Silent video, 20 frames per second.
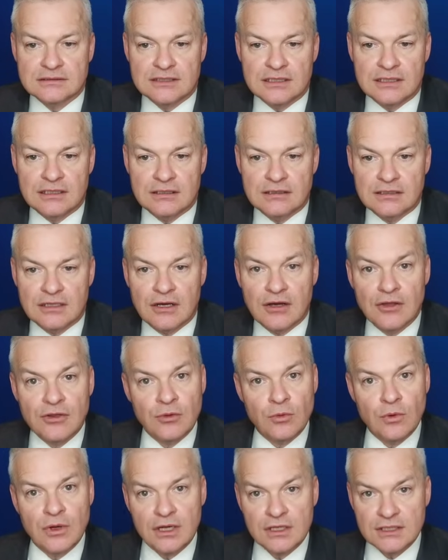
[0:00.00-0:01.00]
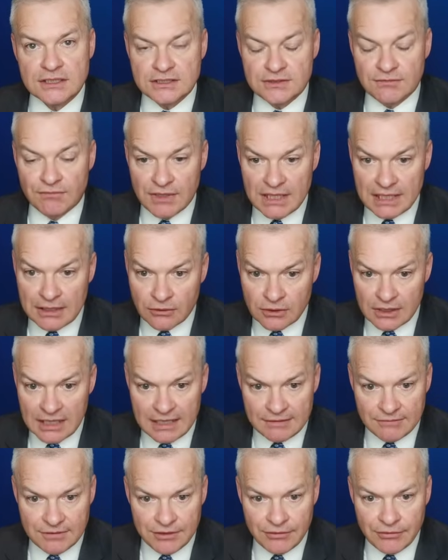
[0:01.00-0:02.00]
in an otherwise
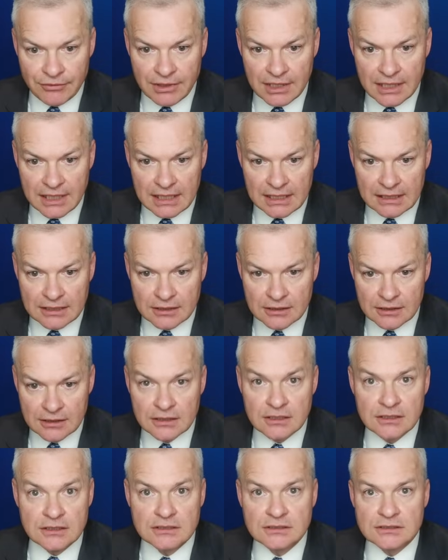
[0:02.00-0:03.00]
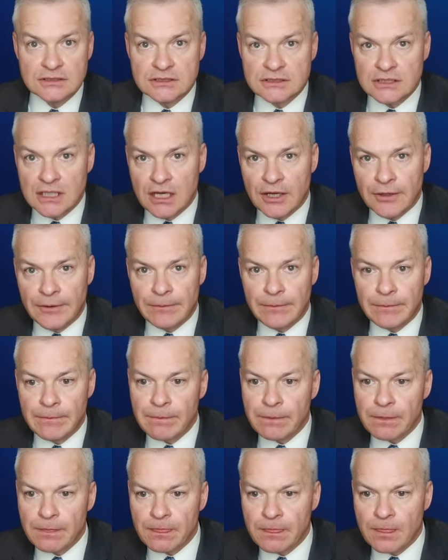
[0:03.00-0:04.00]
vowel-heavy rack. So,
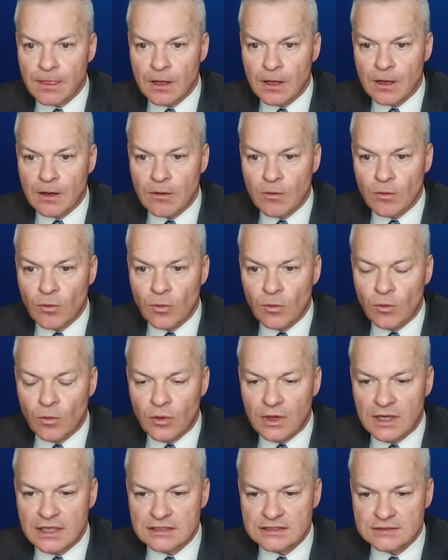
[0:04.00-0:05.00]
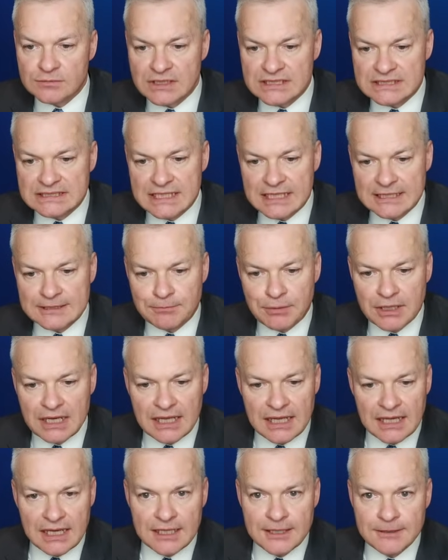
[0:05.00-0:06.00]
where does my Z
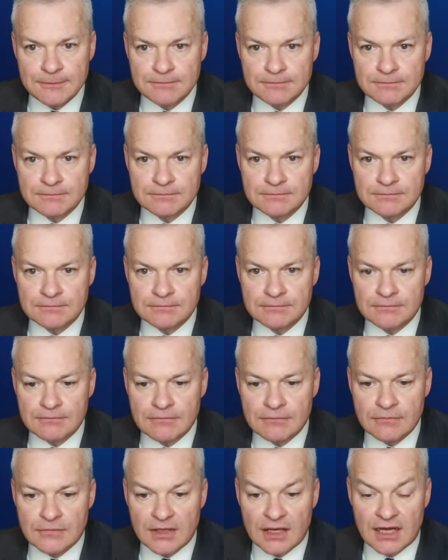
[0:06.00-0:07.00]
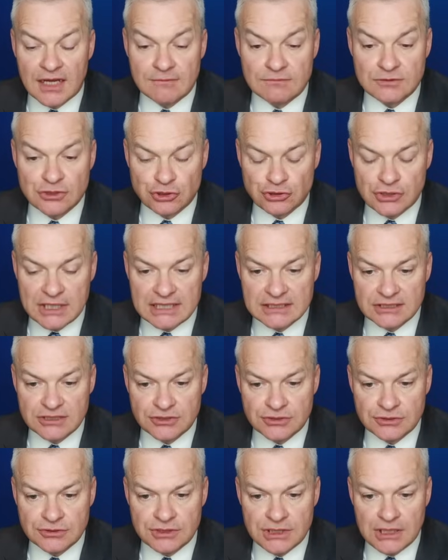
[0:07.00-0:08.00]
play? I have Trez
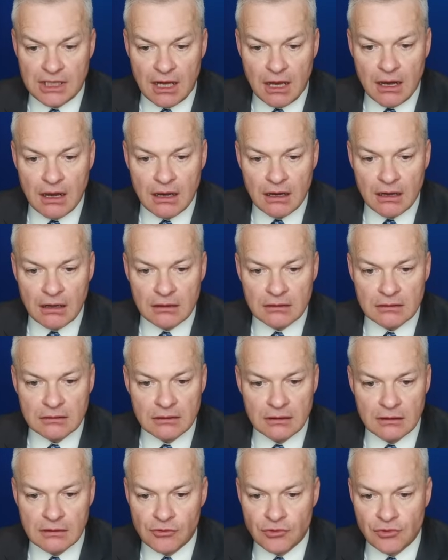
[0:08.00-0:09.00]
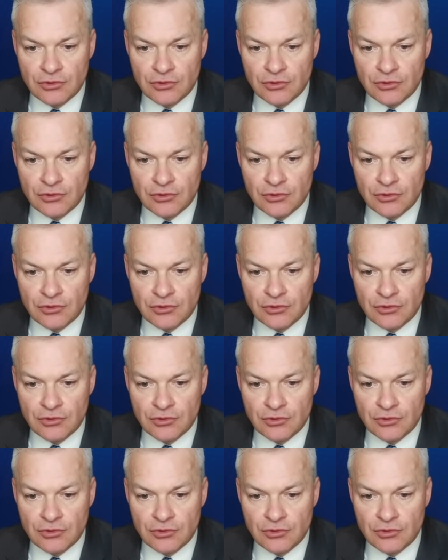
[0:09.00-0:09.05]
through the R.